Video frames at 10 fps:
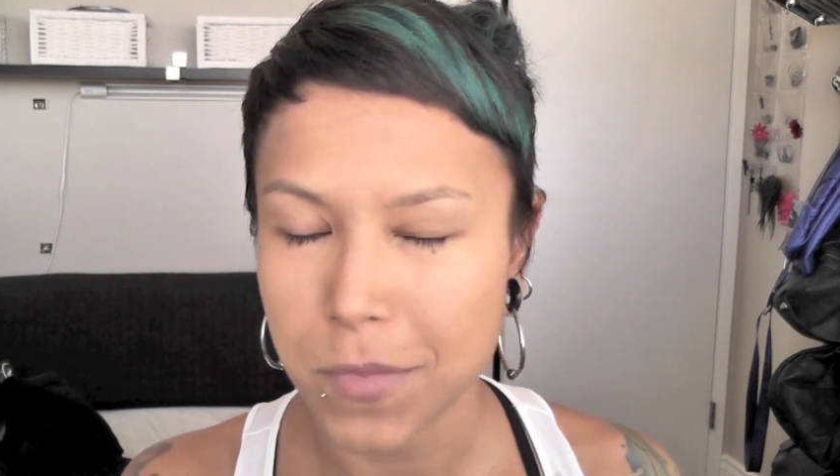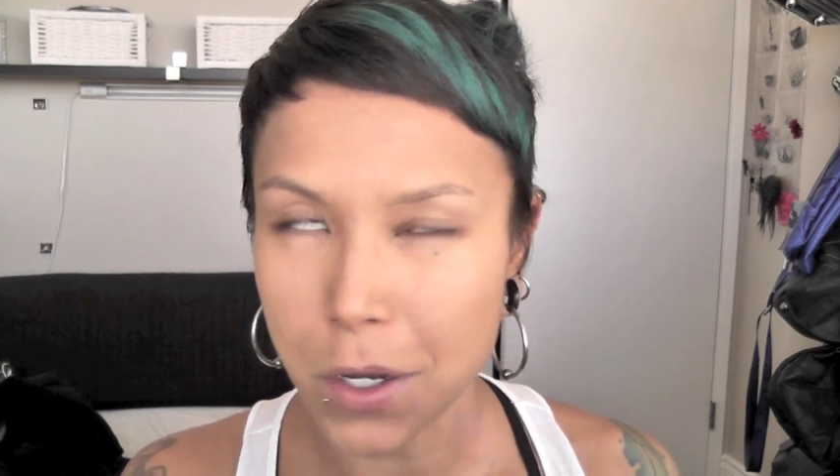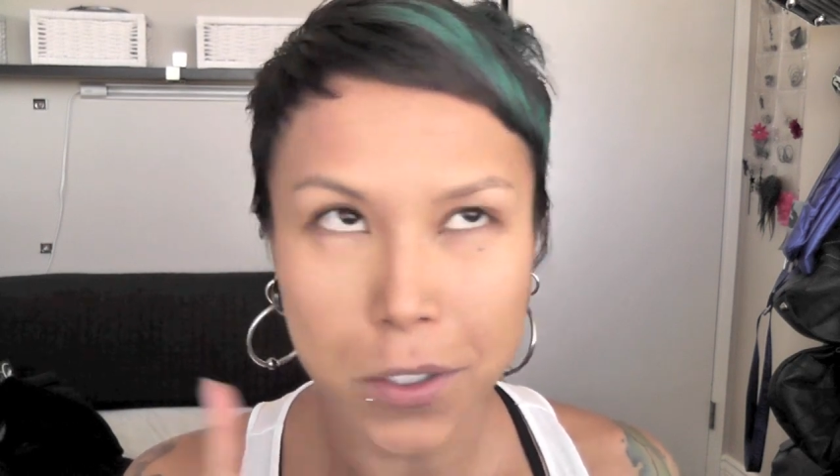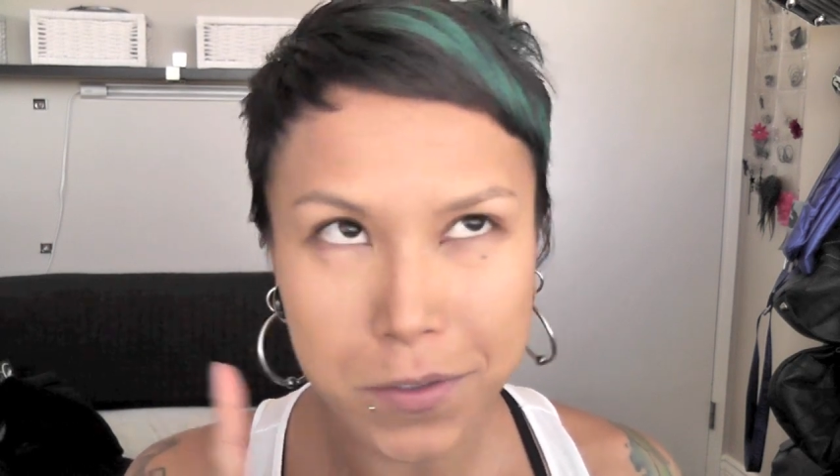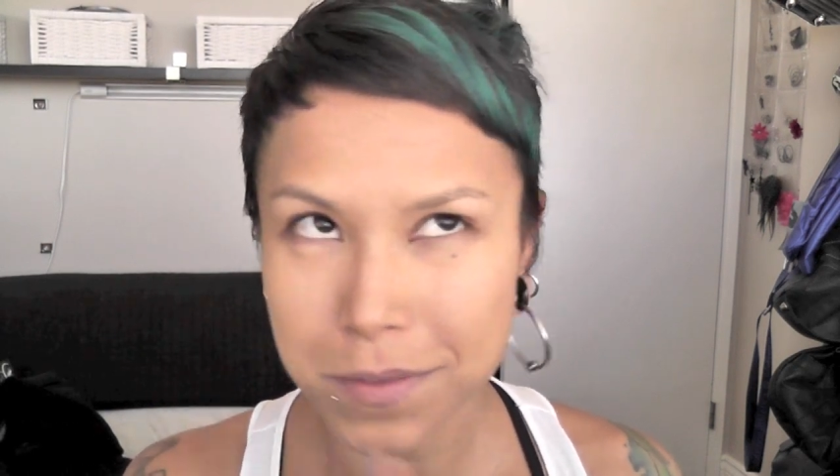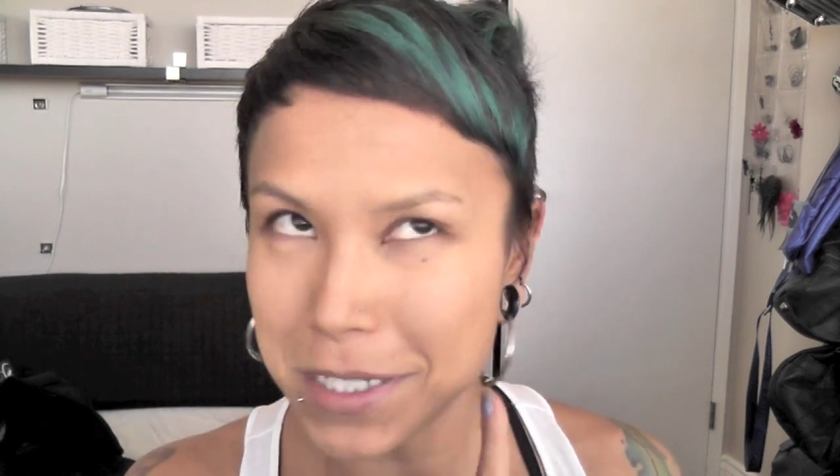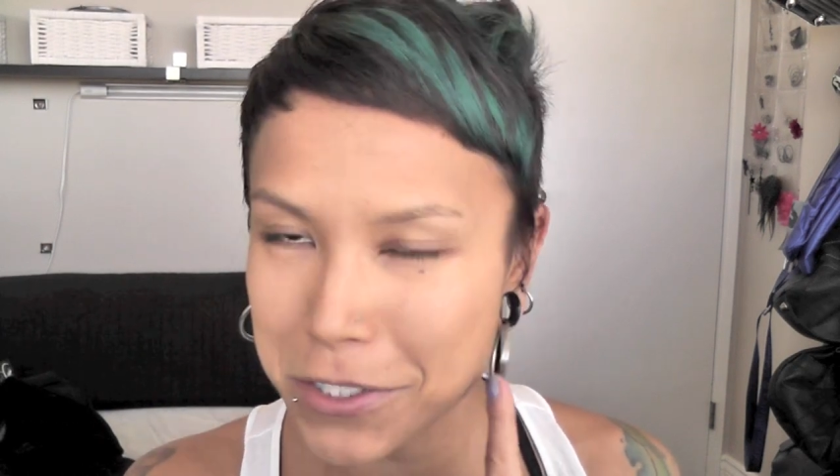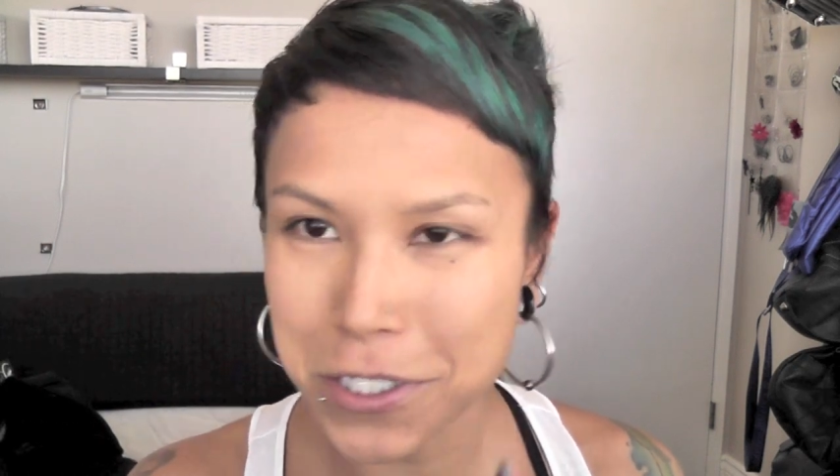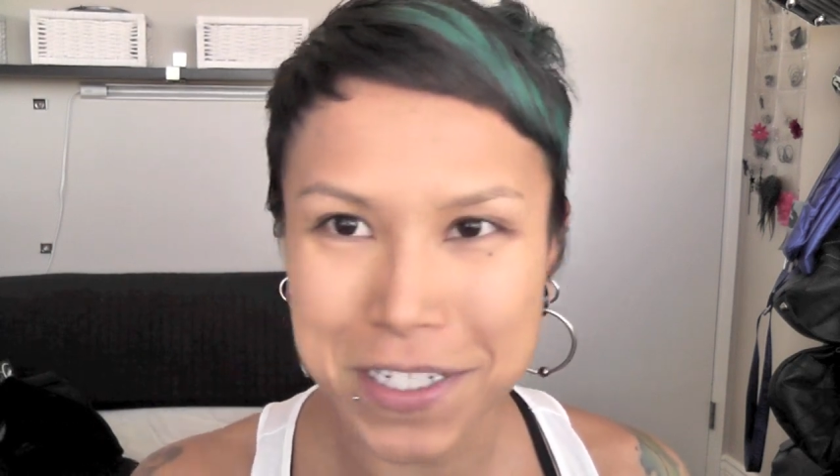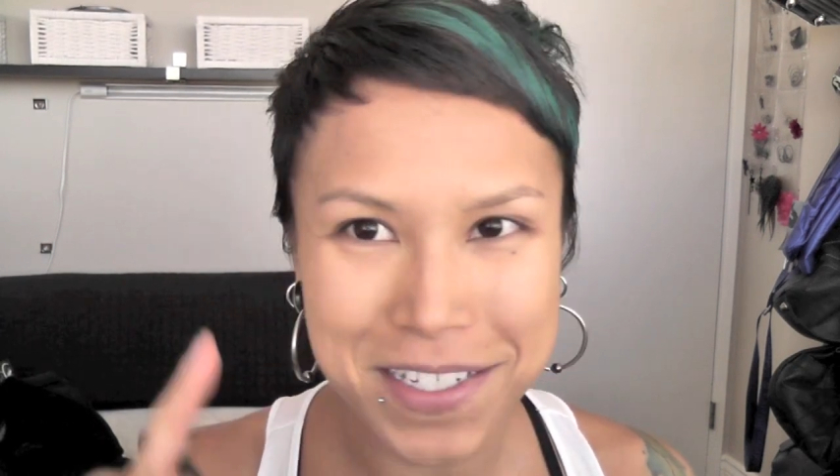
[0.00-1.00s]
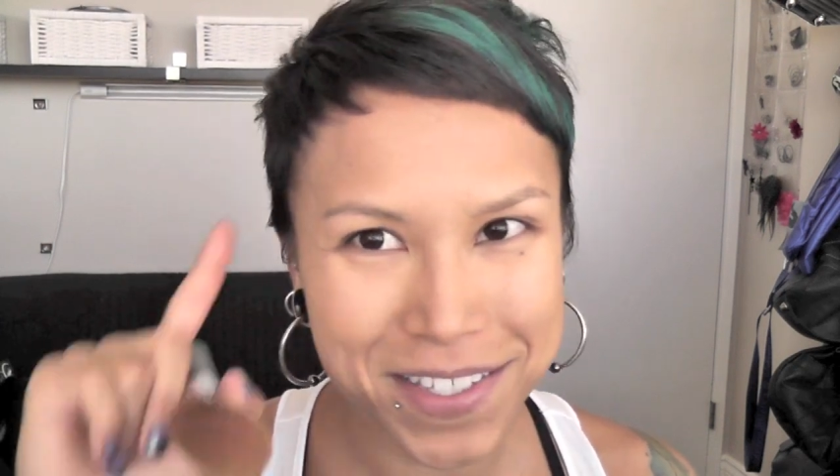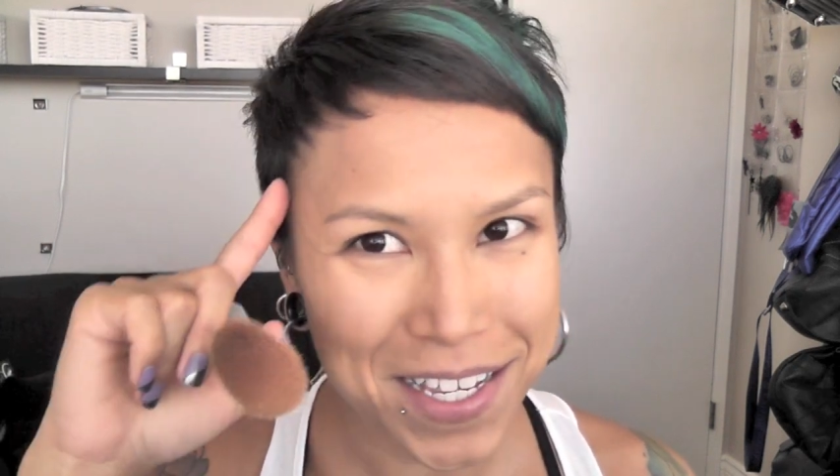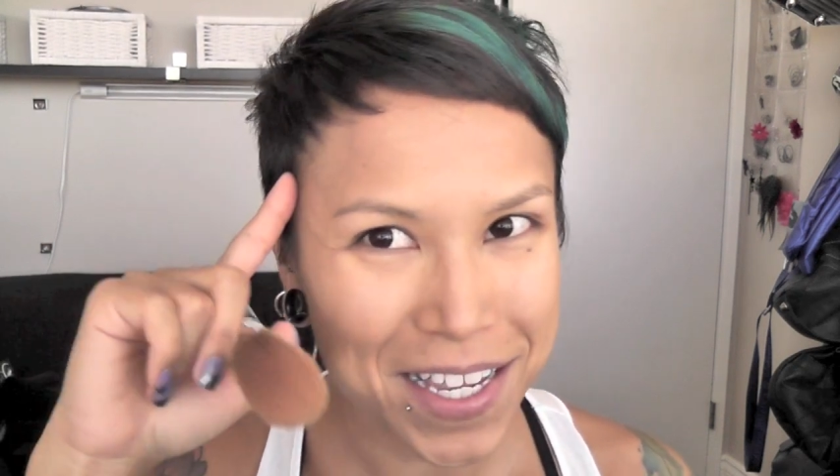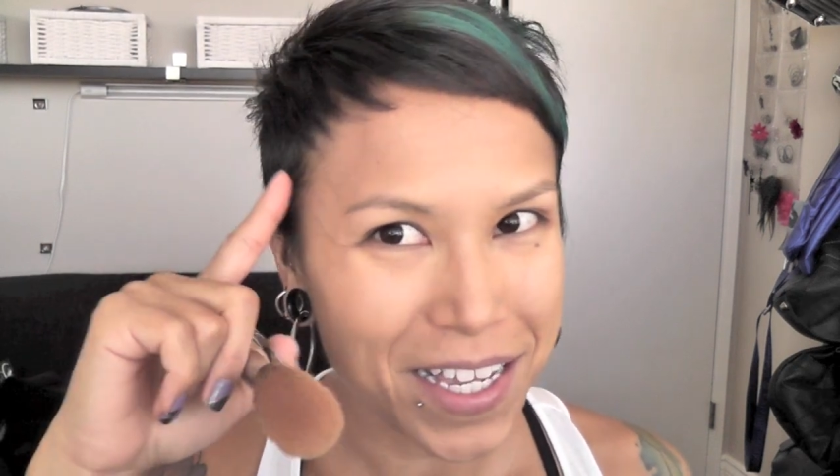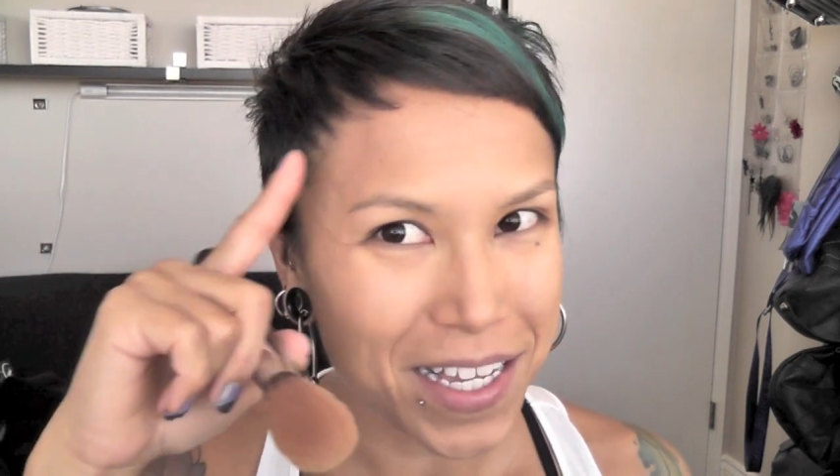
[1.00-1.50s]
the hollows of my cheeks,
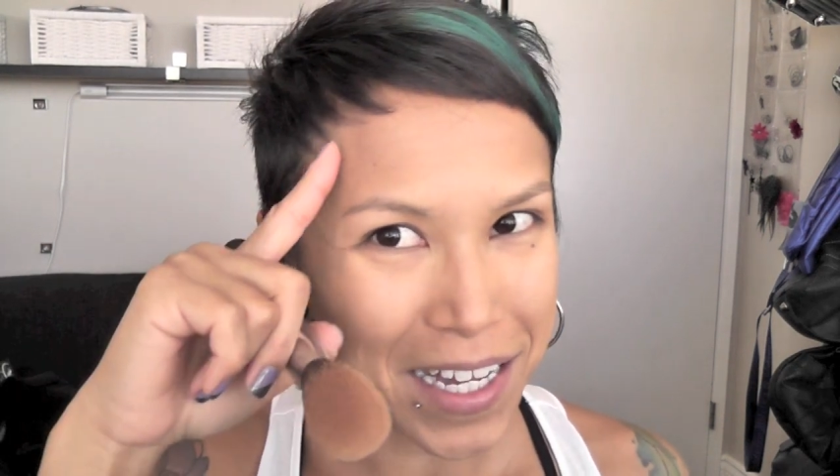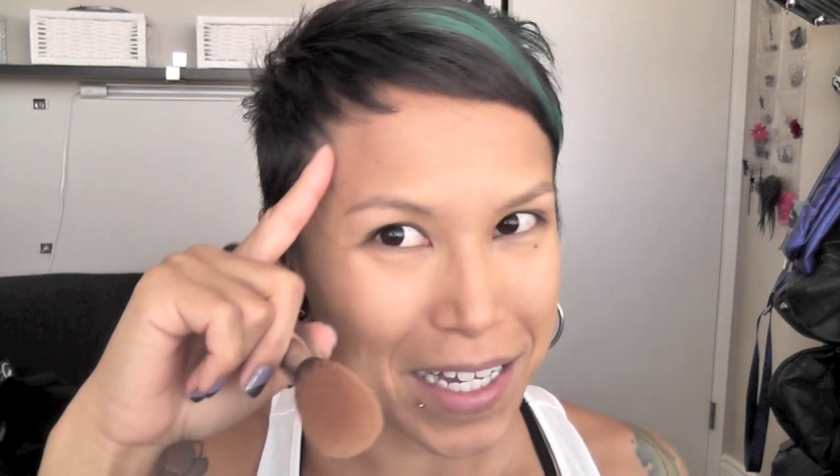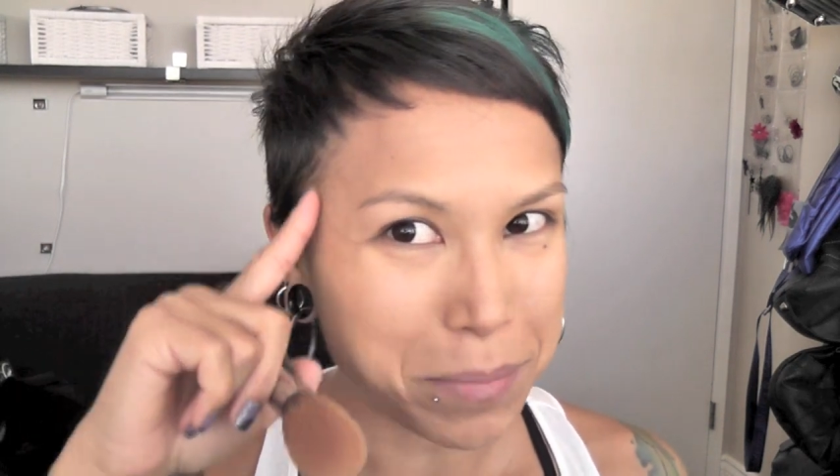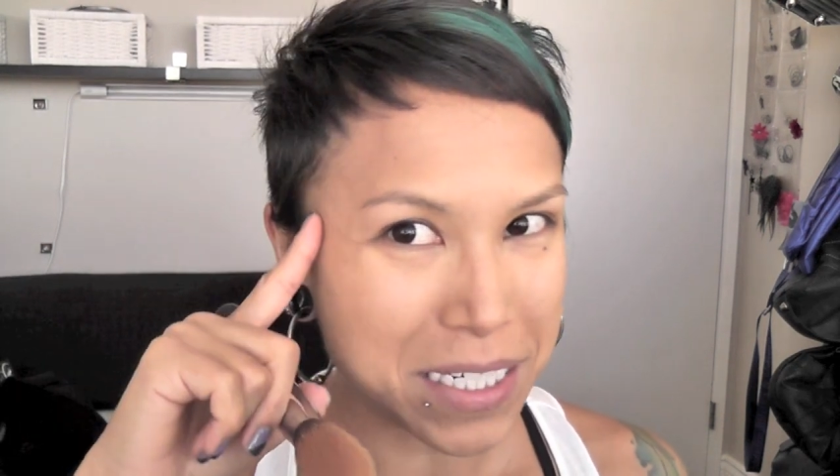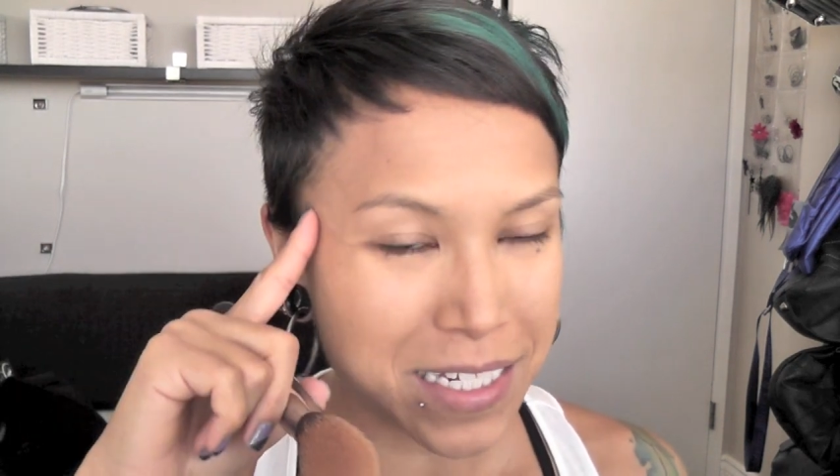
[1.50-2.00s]
my